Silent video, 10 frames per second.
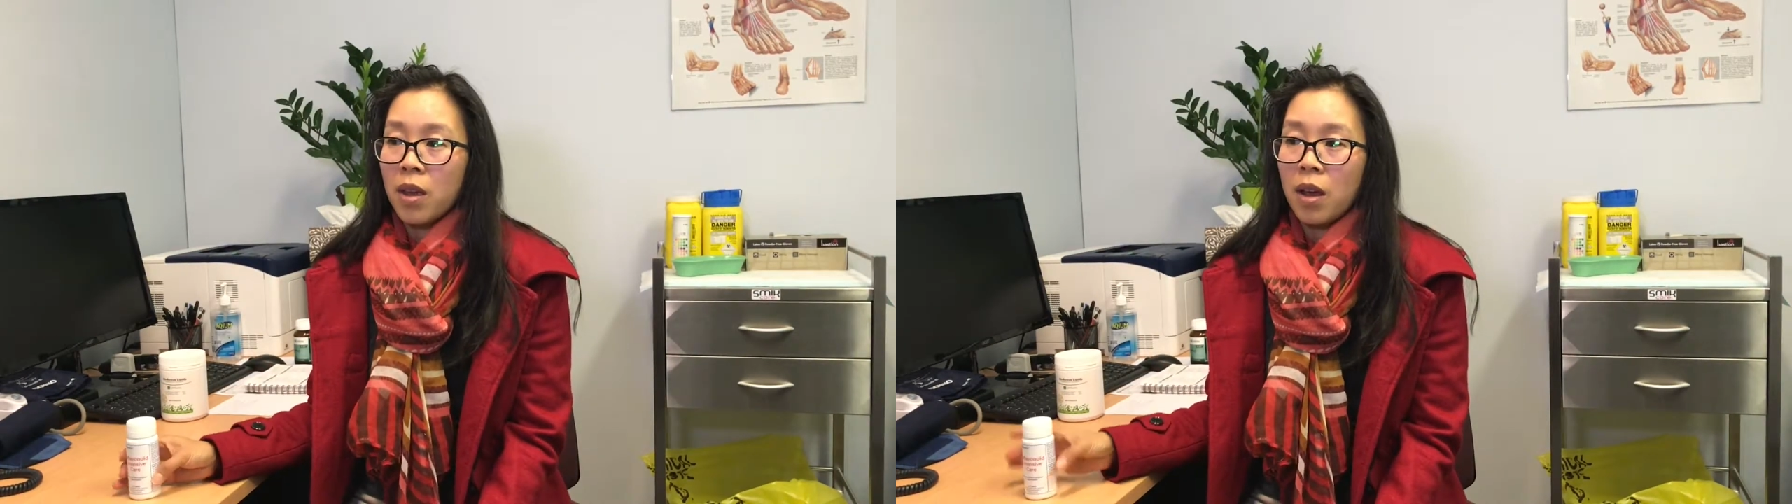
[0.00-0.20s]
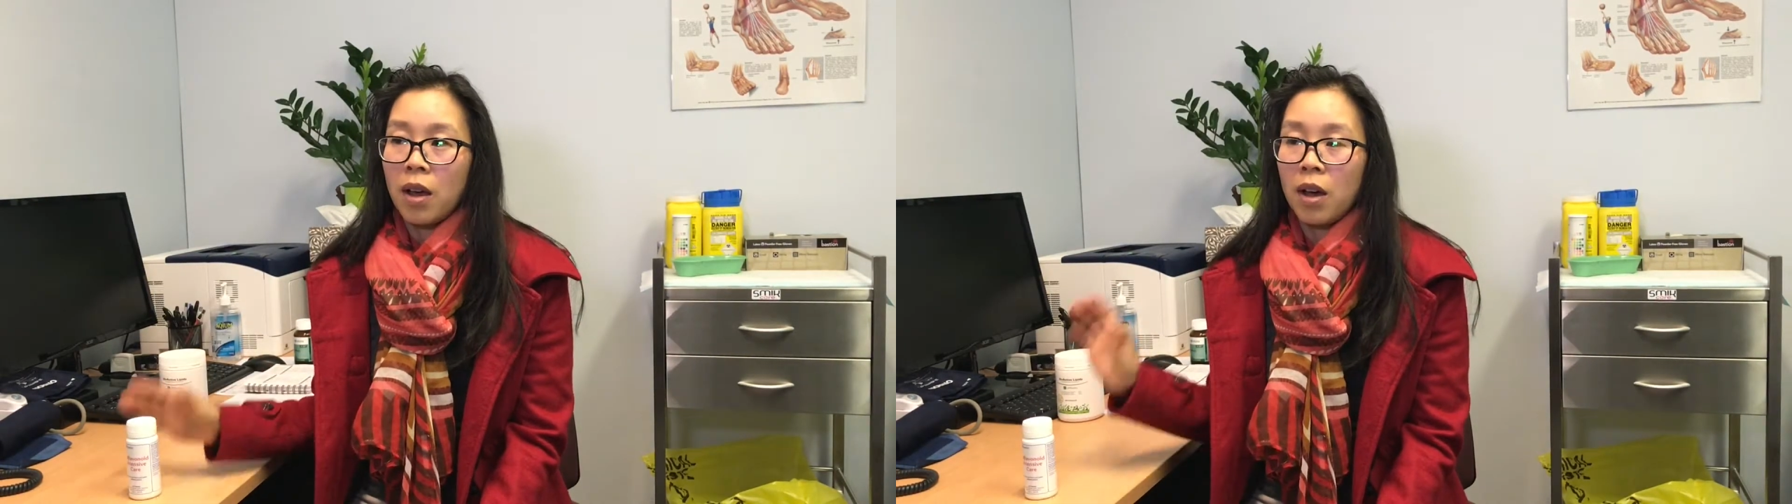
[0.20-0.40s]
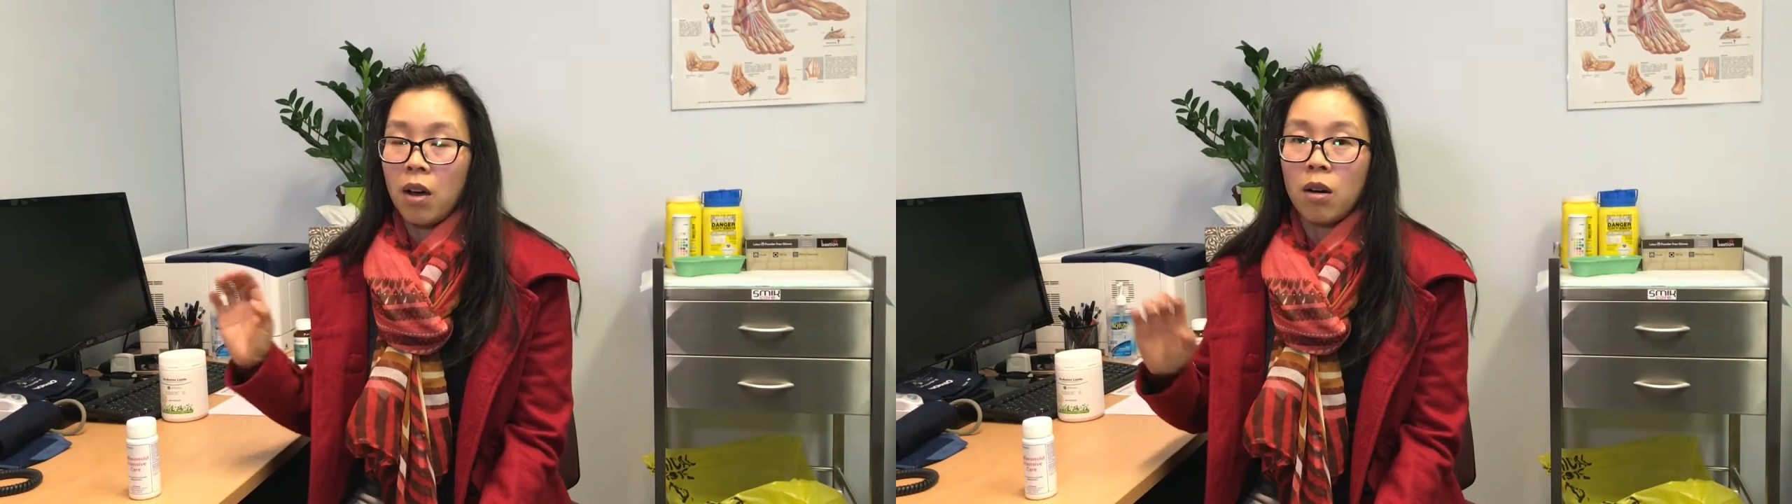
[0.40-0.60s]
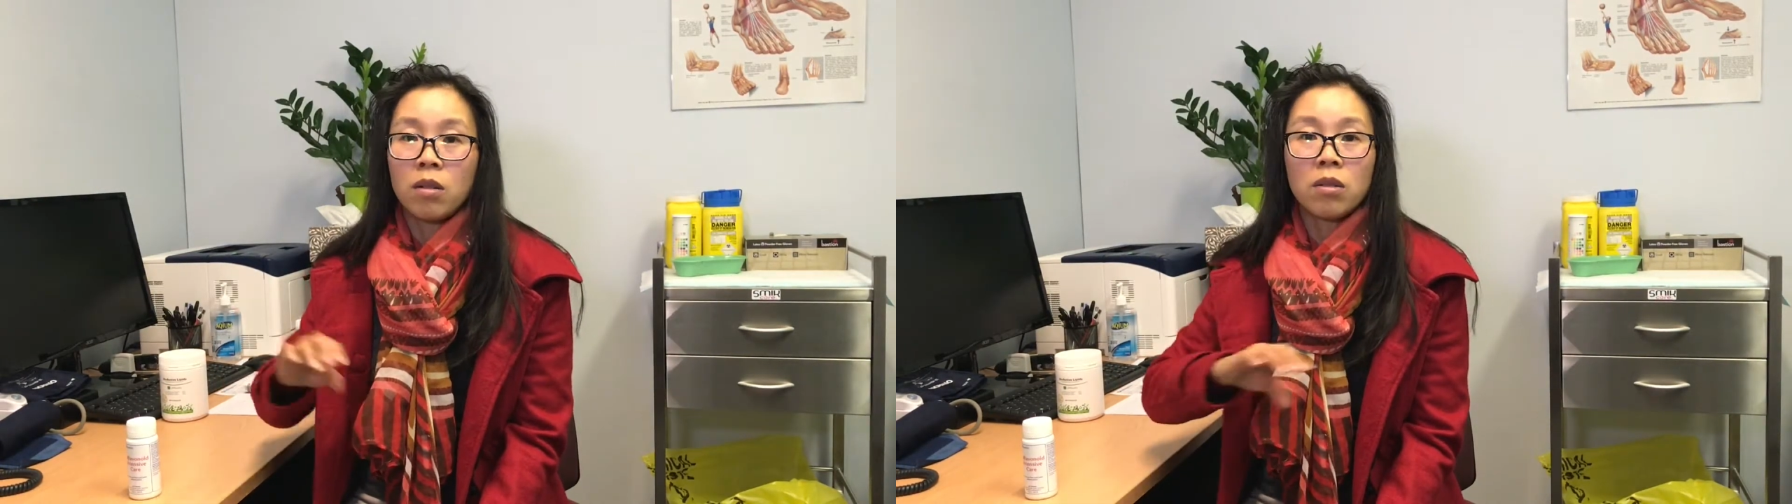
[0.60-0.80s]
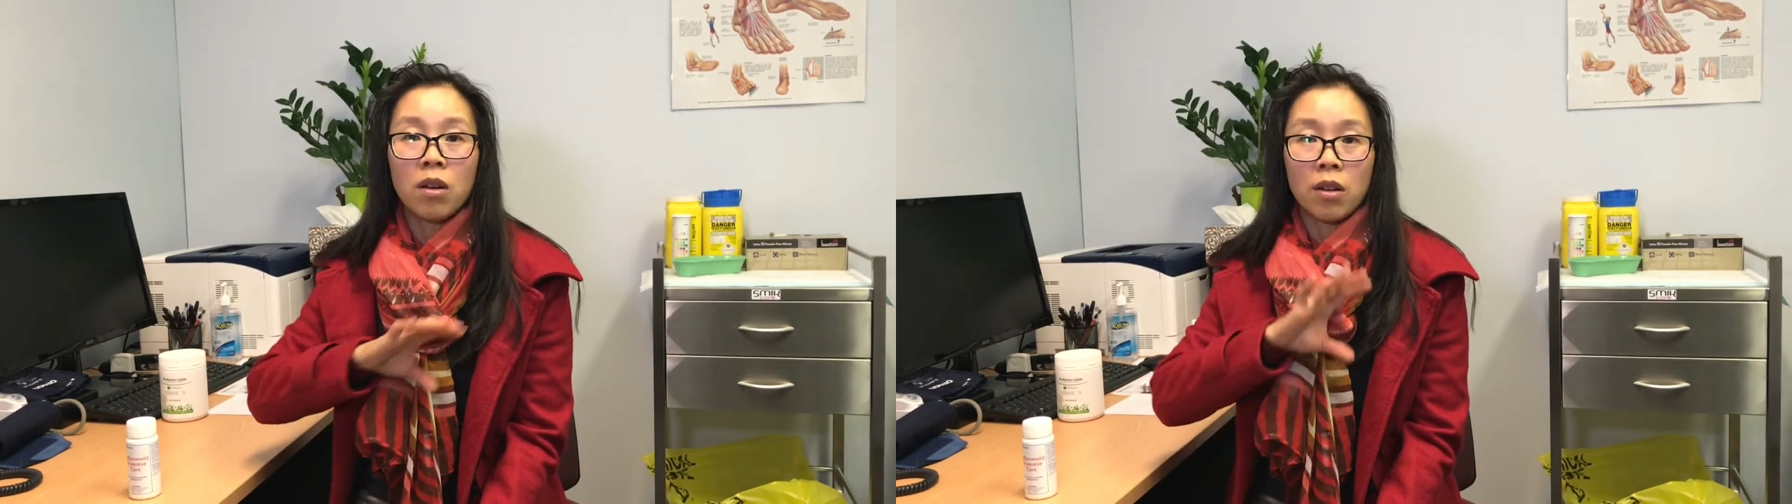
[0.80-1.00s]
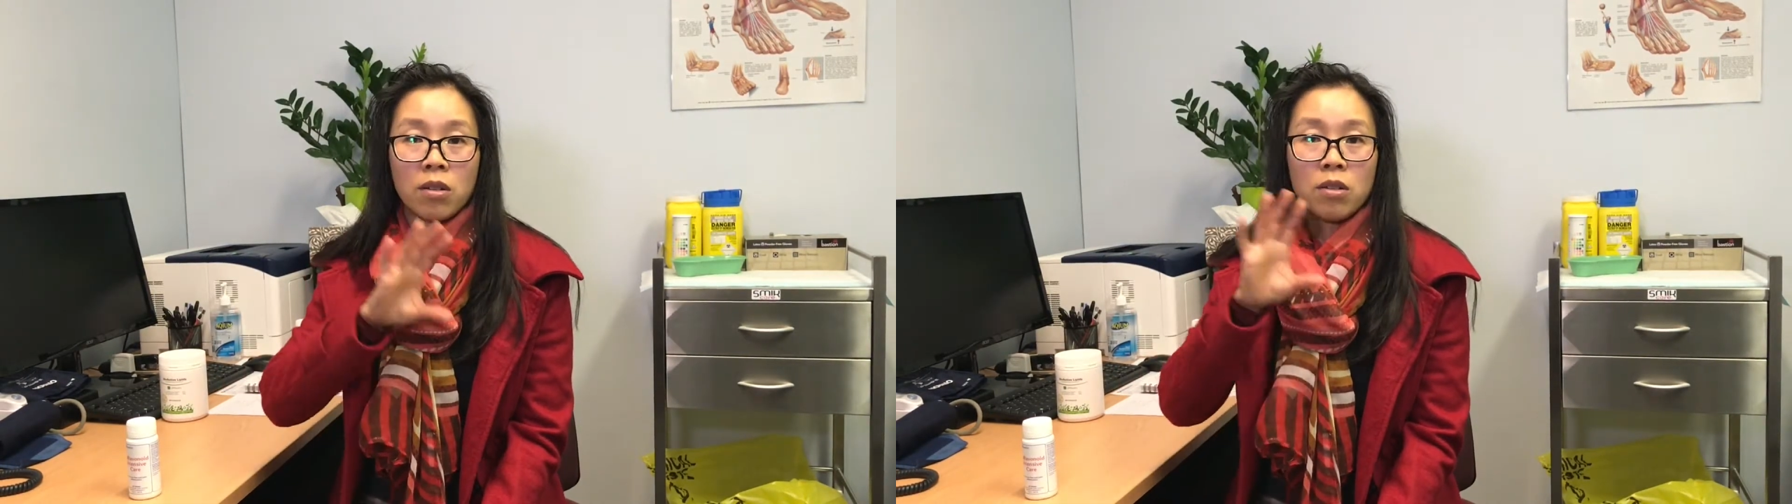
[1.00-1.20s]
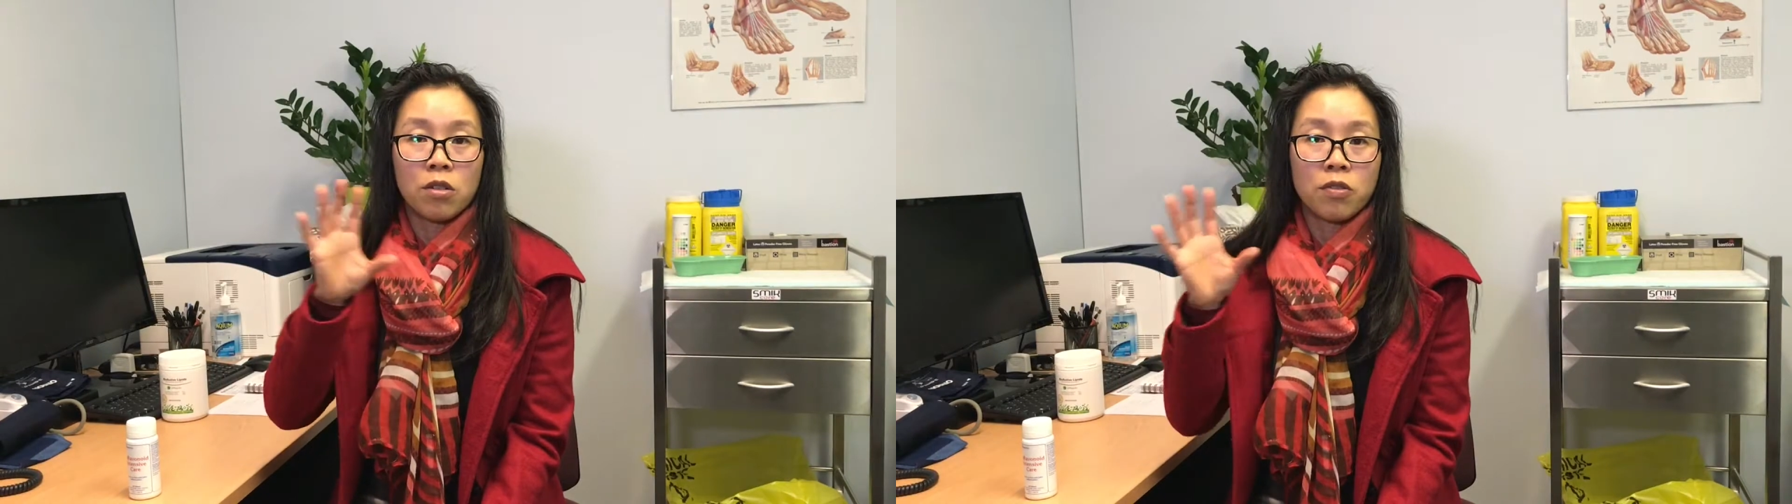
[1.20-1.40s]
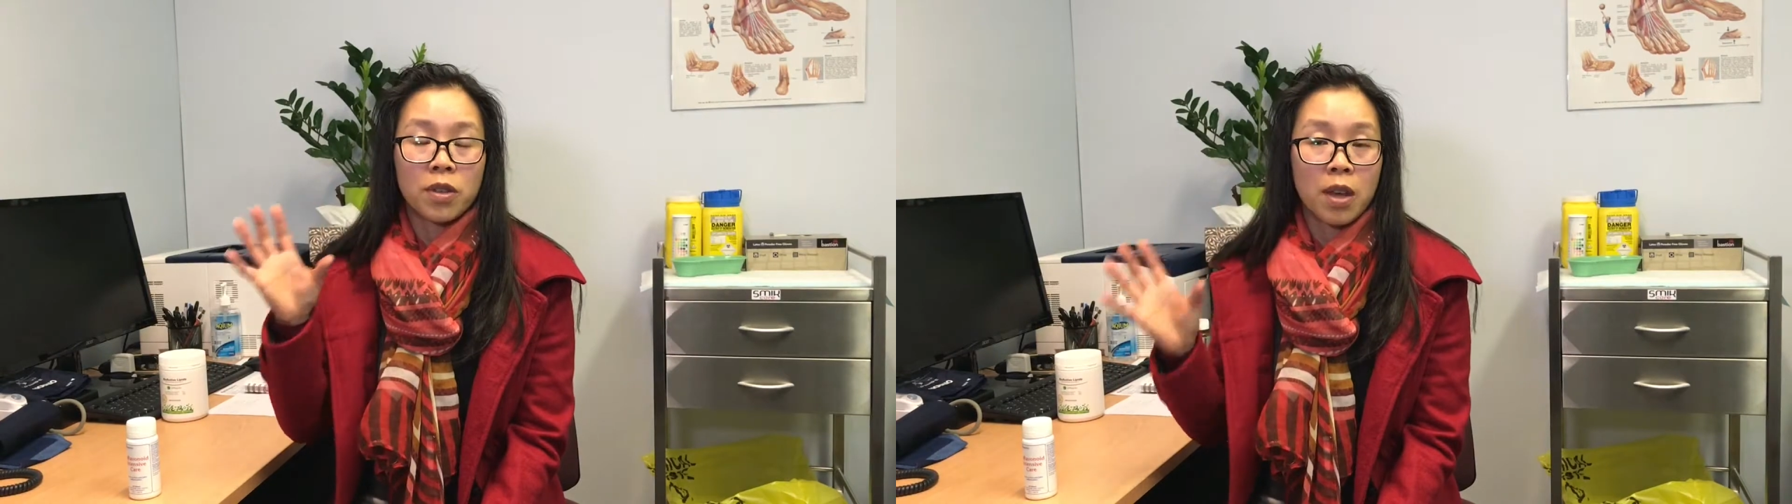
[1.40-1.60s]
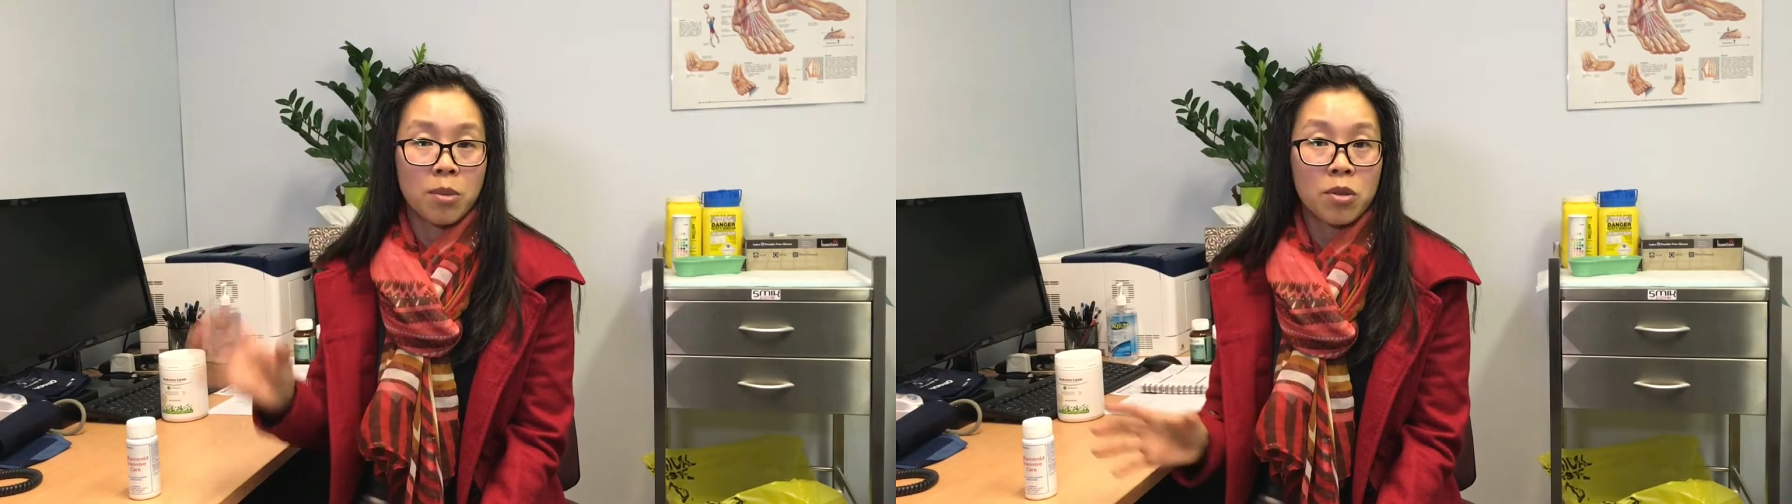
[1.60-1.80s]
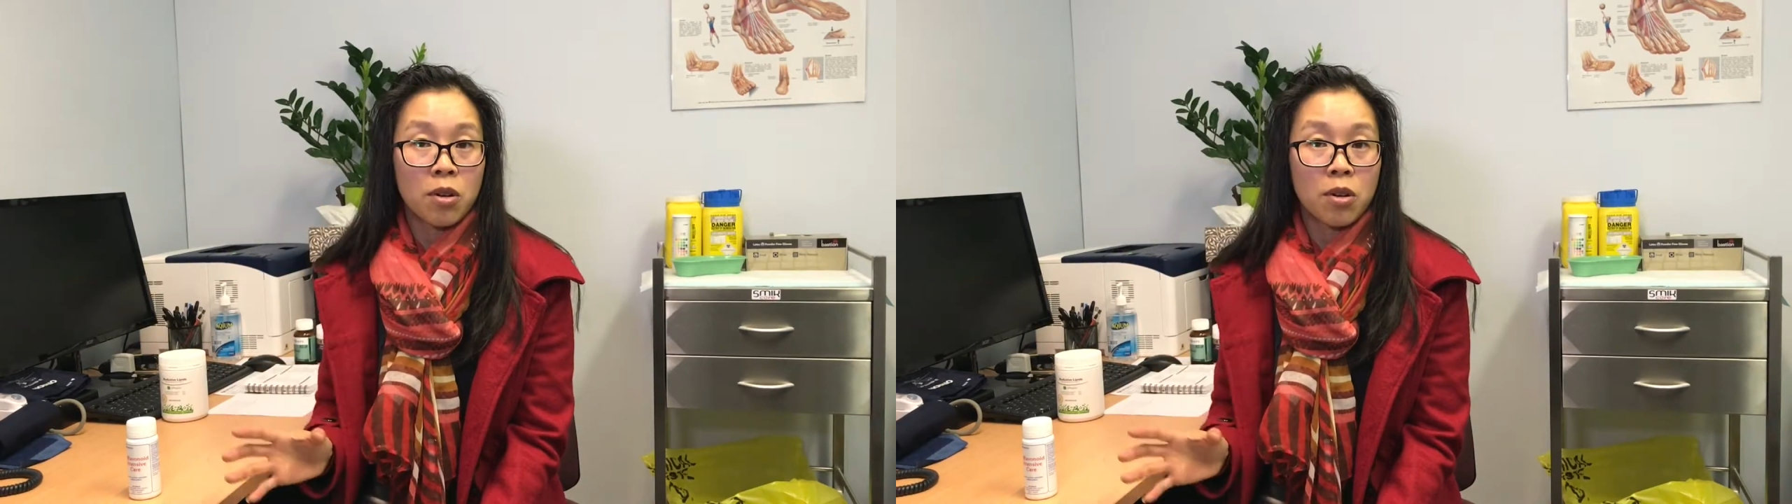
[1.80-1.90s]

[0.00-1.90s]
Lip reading: a whole lot of chemical